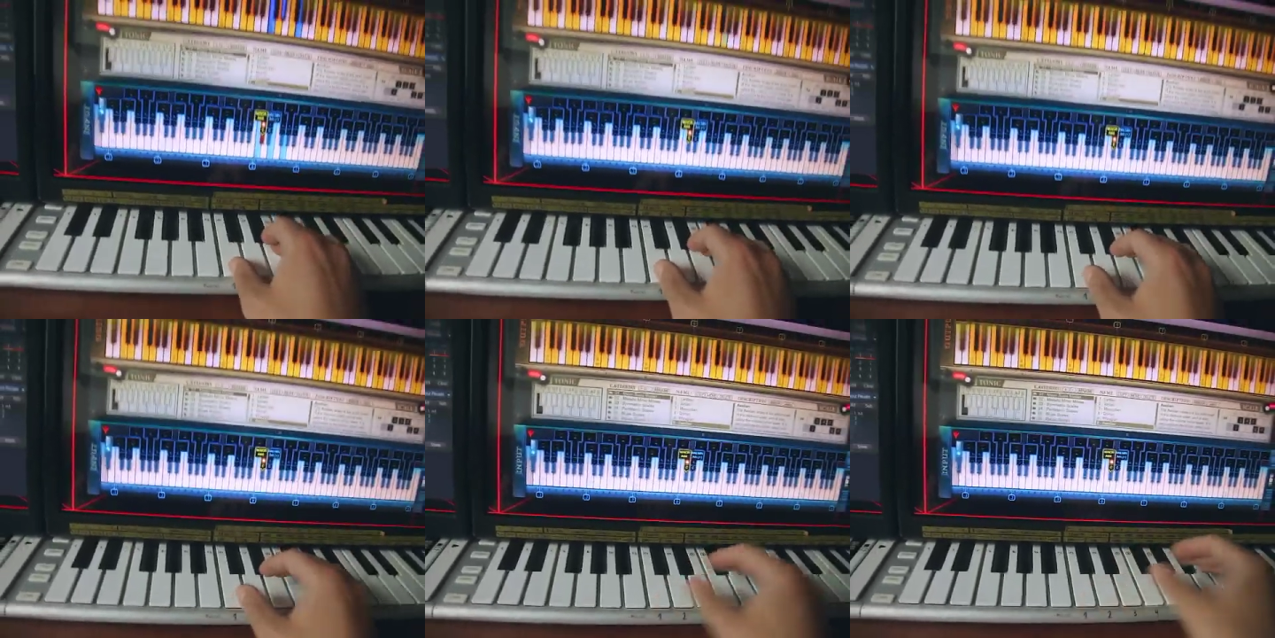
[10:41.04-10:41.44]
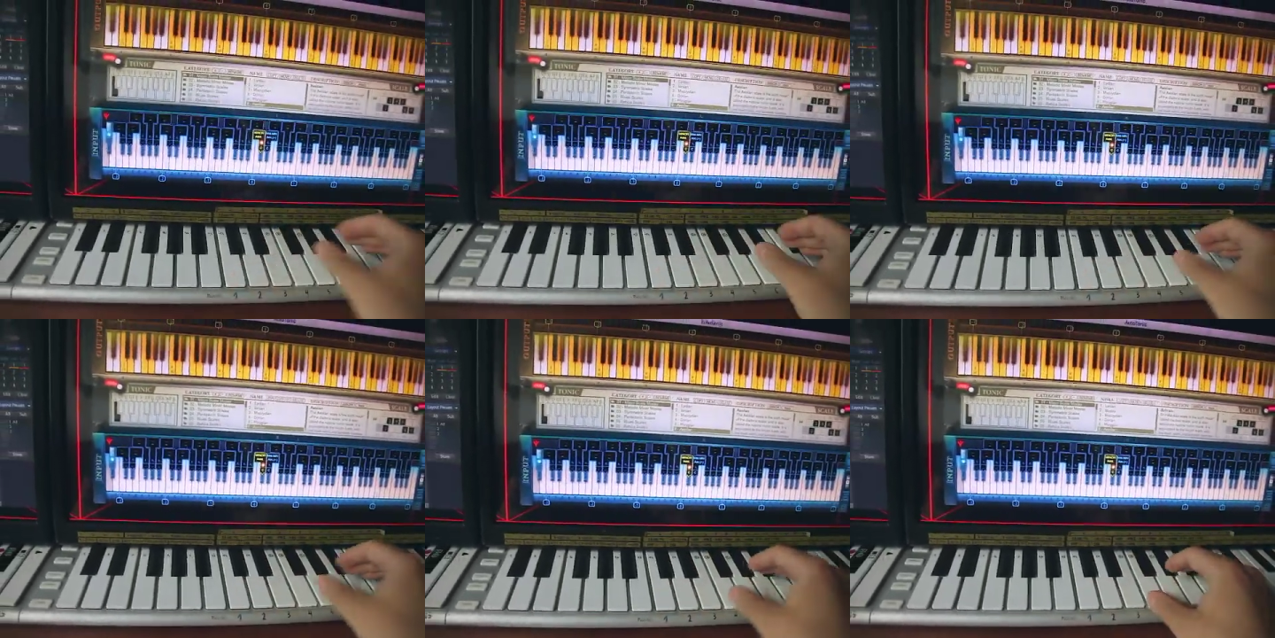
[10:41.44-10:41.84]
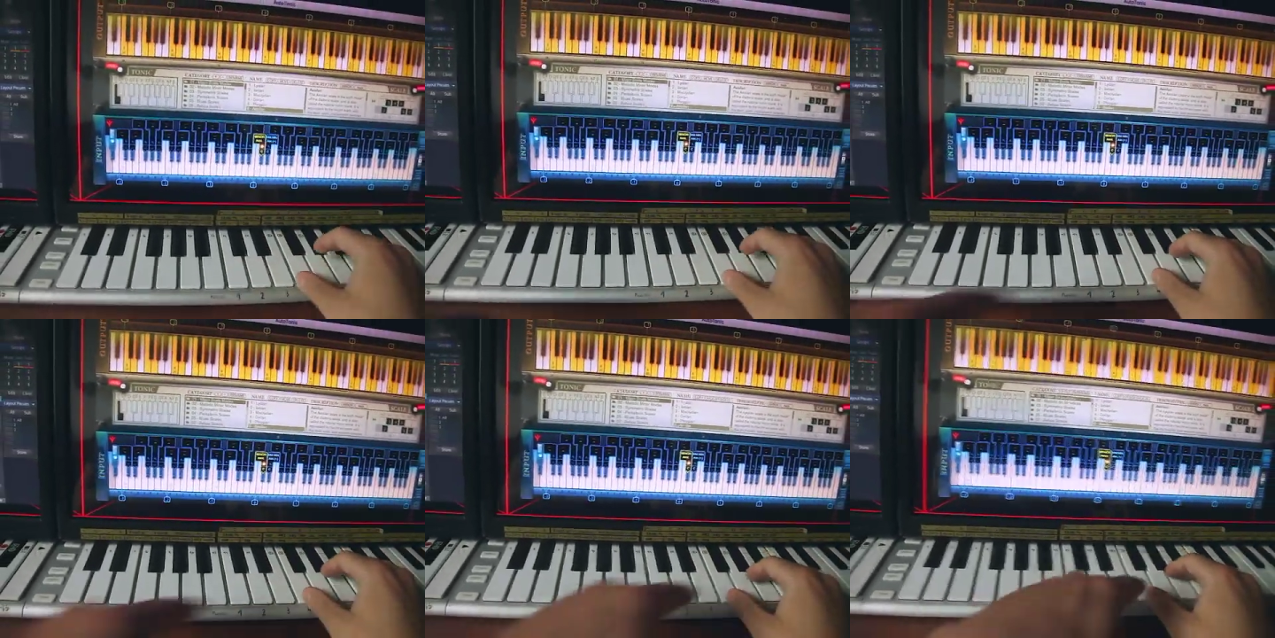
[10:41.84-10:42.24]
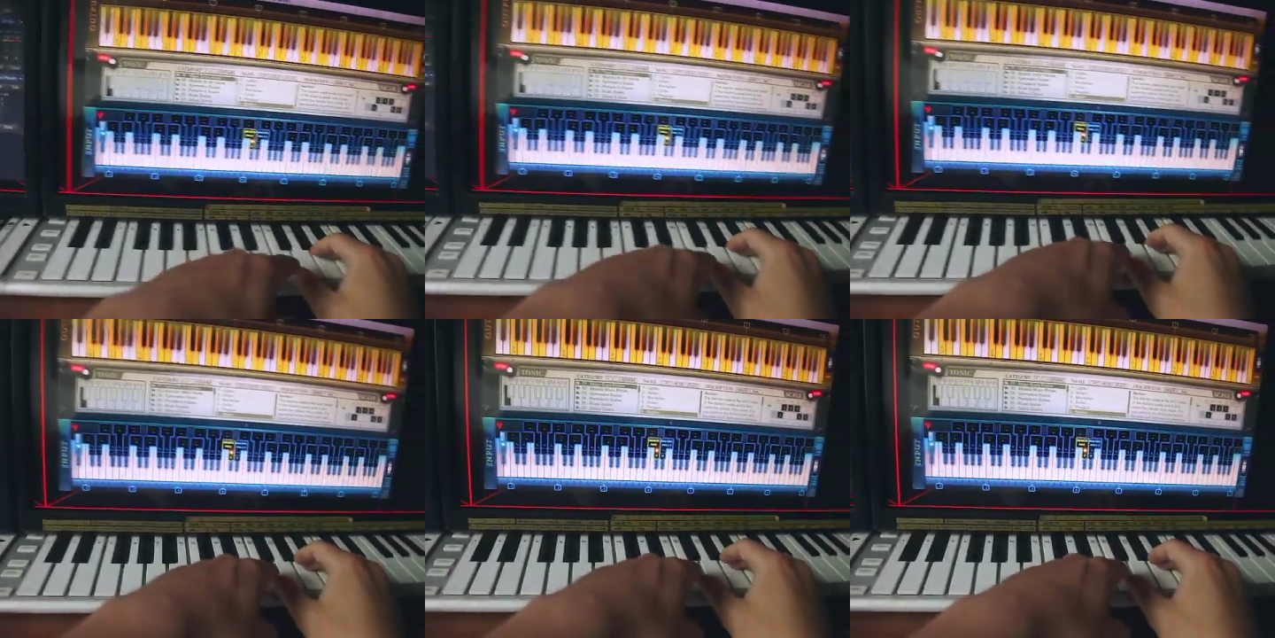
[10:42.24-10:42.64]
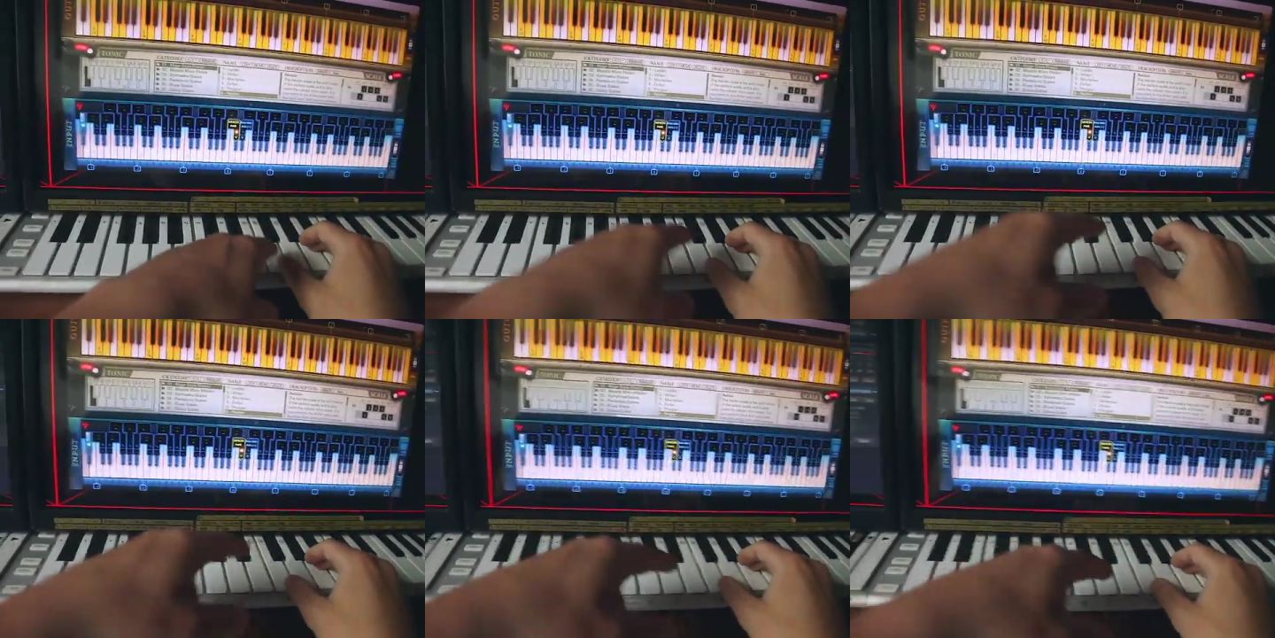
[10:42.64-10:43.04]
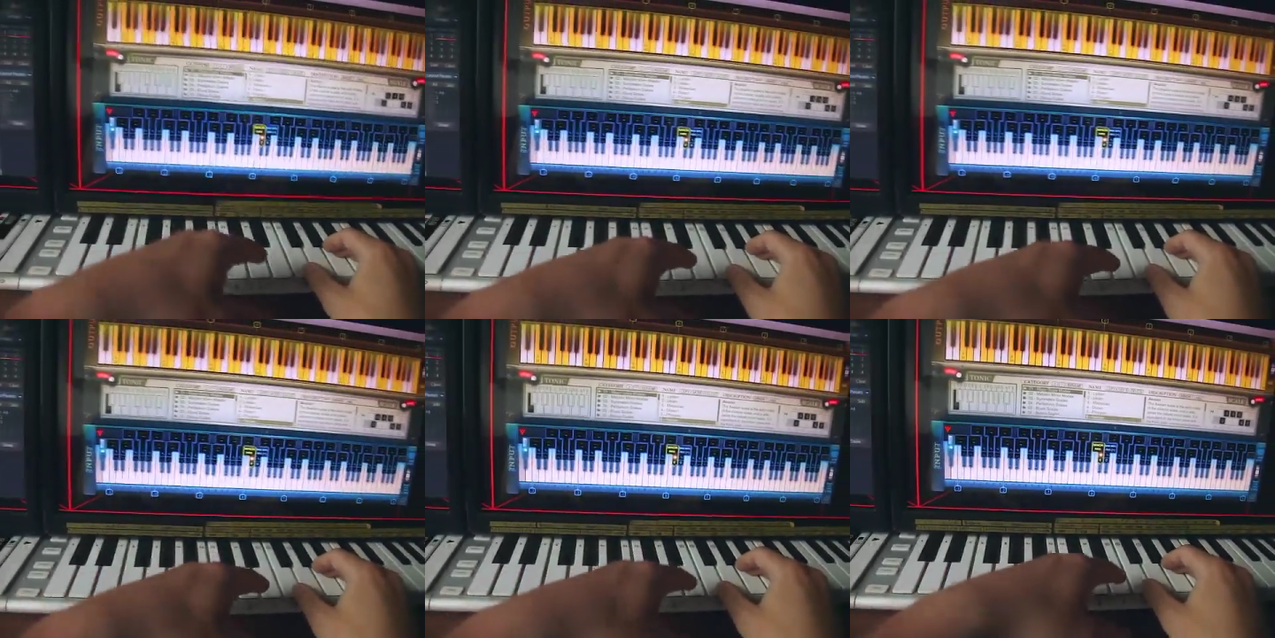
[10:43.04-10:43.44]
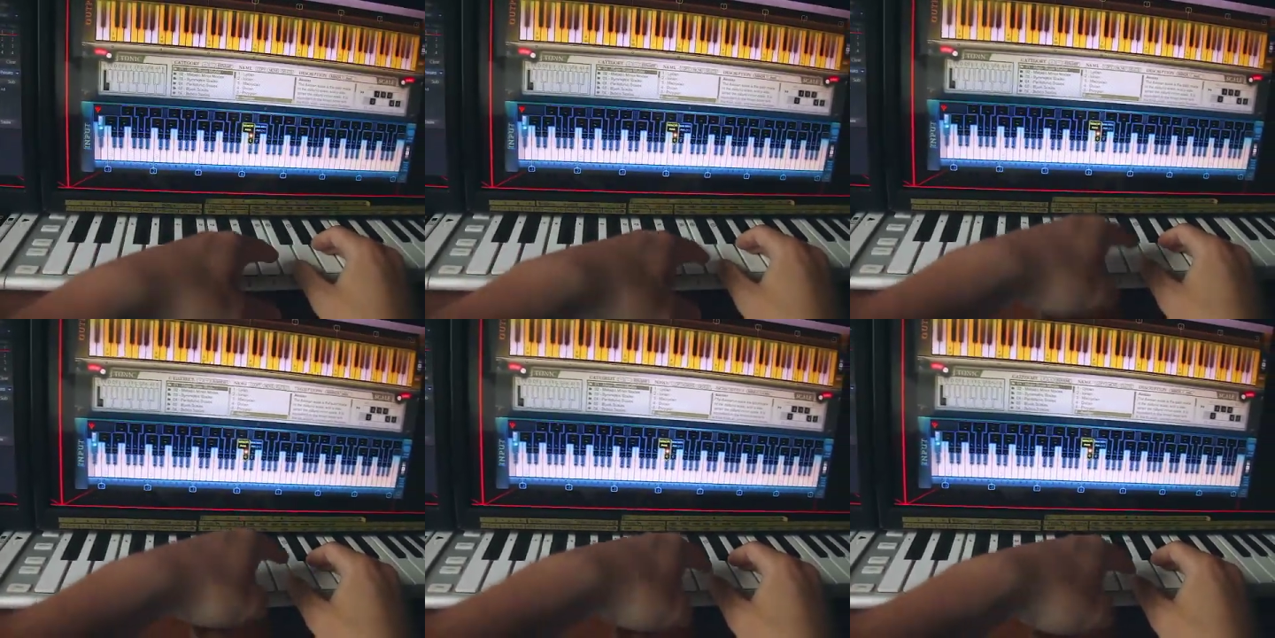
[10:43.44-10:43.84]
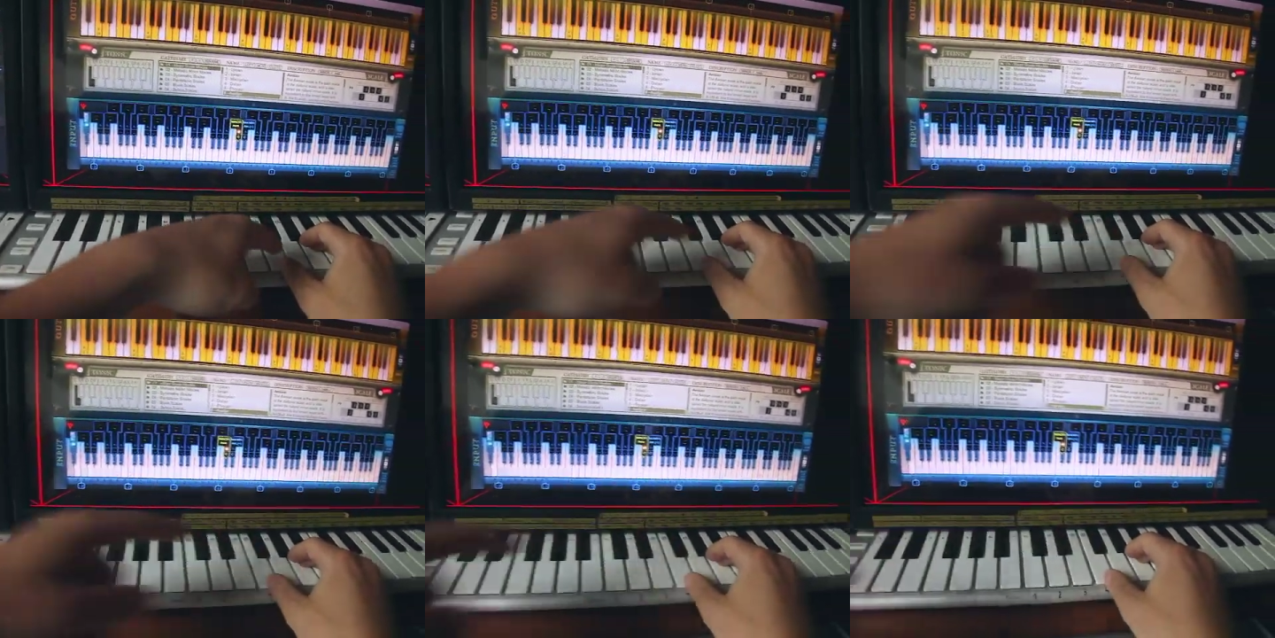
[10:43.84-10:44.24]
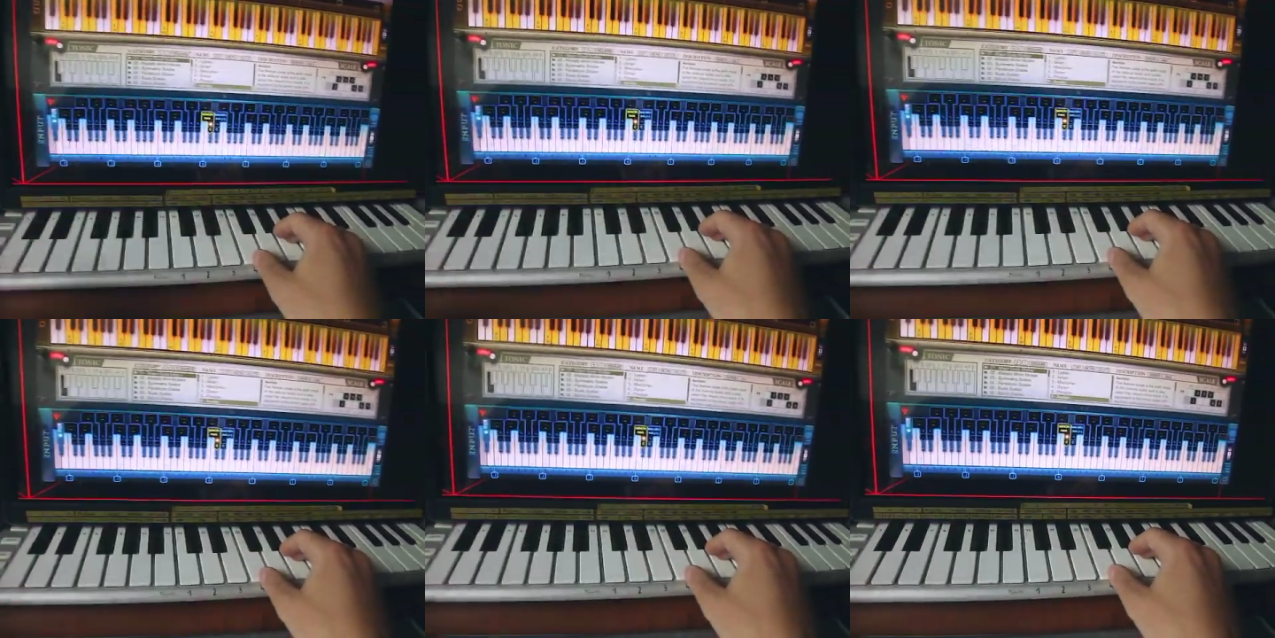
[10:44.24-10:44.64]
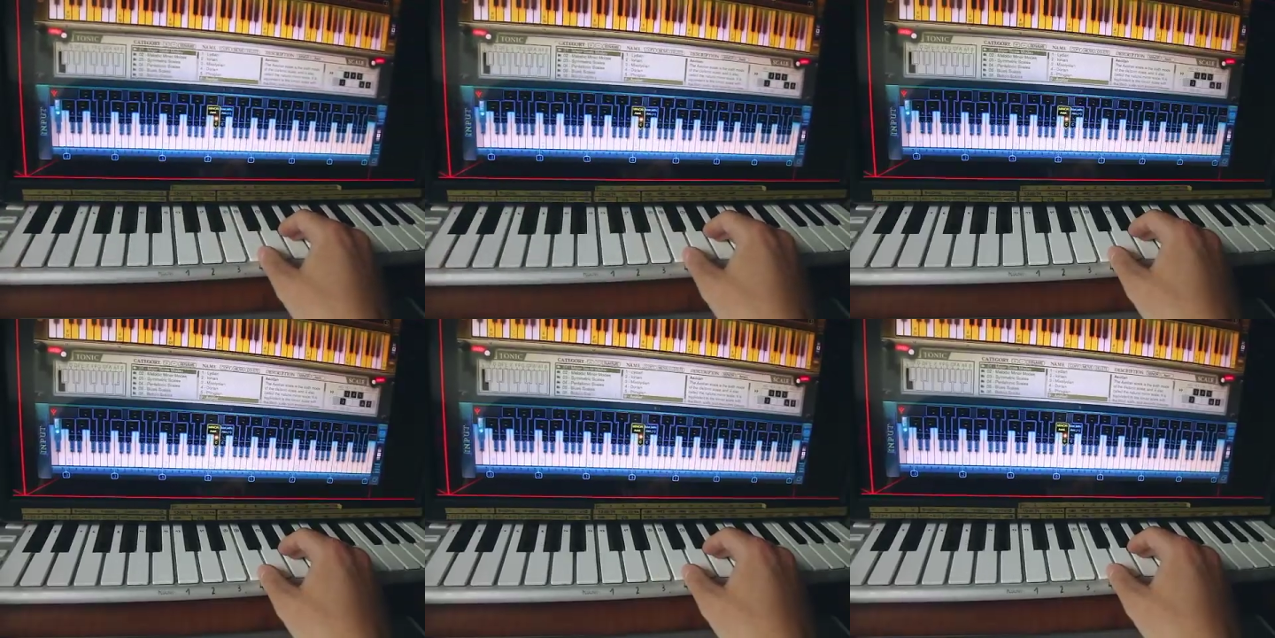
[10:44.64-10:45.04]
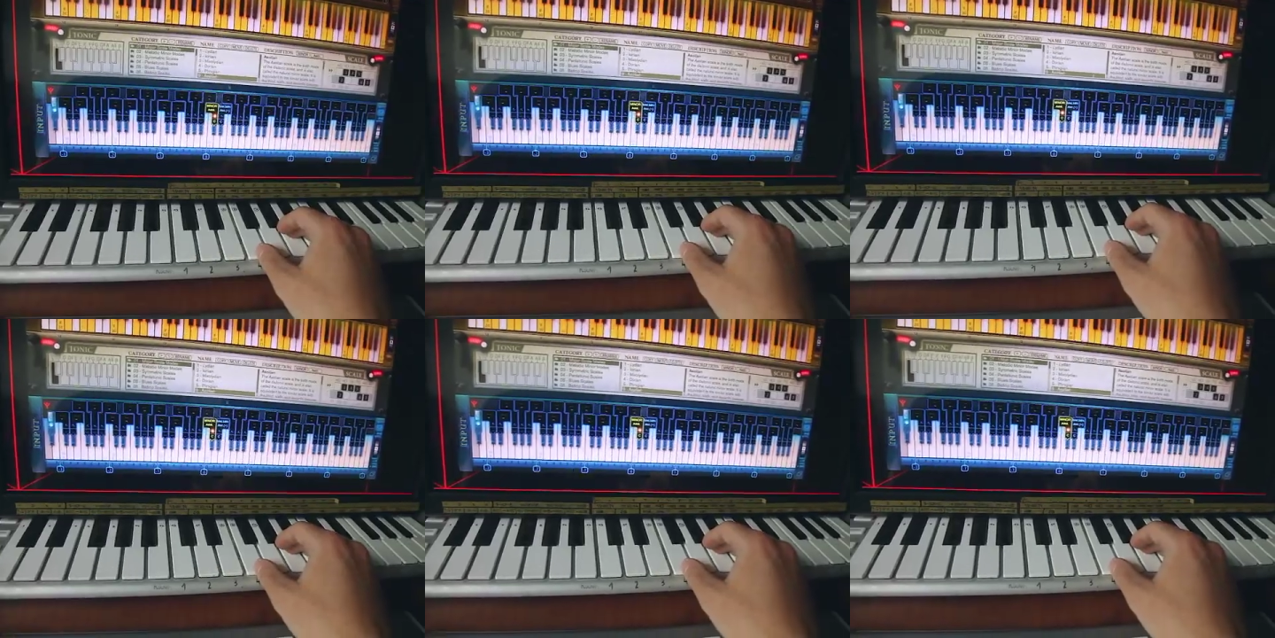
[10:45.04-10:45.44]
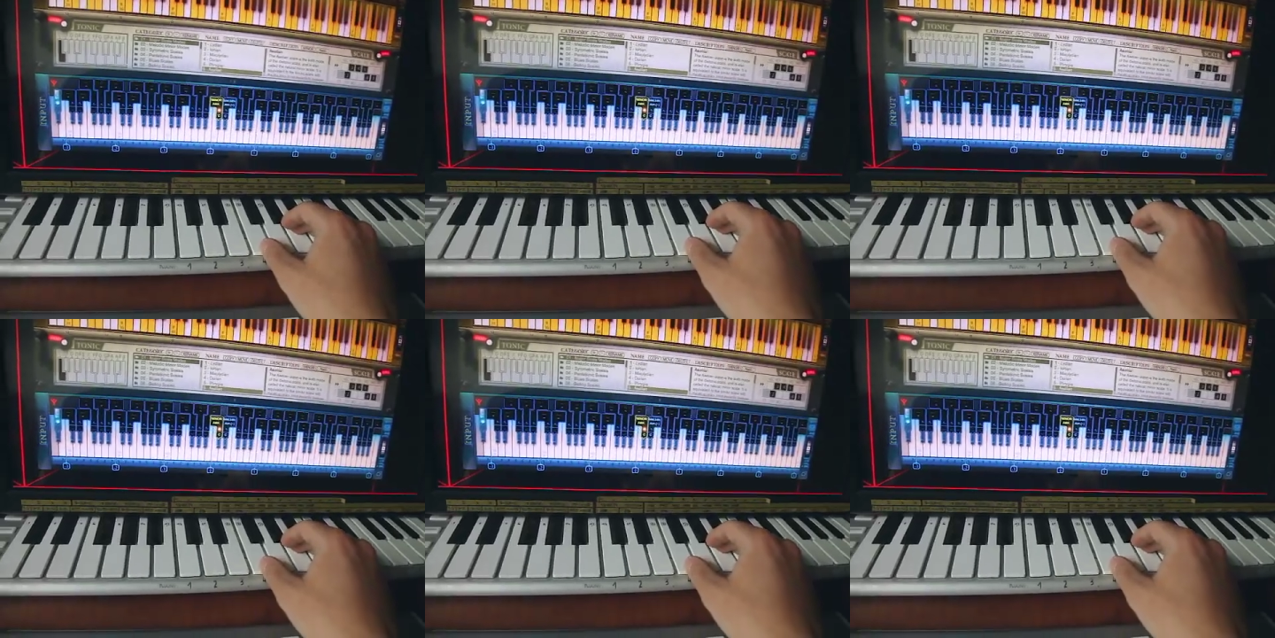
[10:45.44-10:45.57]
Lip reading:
Nobody's mouth can be seen.